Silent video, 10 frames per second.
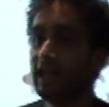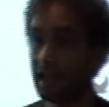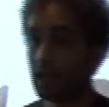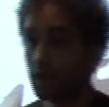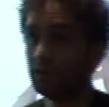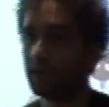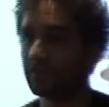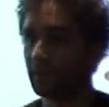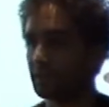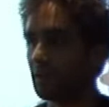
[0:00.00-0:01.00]
including,
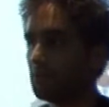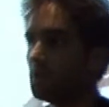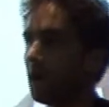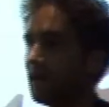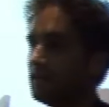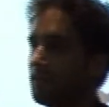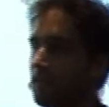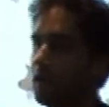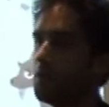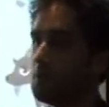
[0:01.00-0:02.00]
for example, behind your
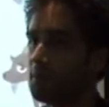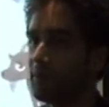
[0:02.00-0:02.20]
firewall.